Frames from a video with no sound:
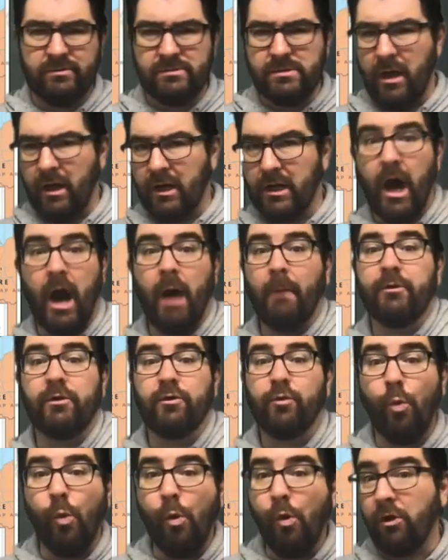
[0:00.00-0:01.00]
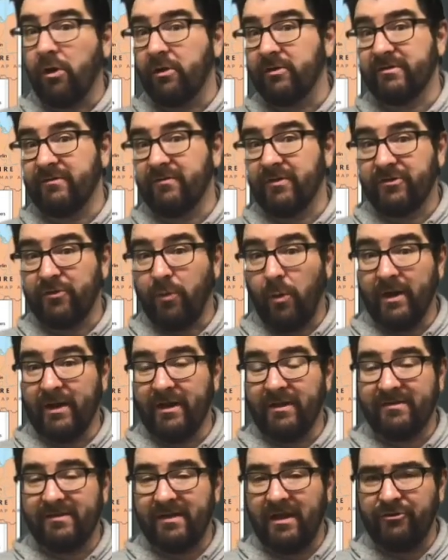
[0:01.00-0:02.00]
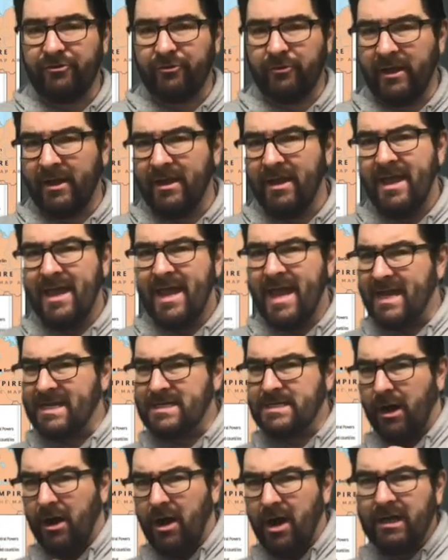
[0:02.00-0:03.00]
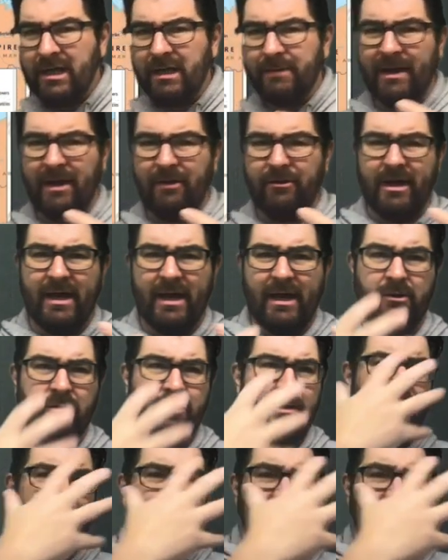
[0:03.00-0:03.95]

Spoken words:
a couple wars of the 20th century and talk about how,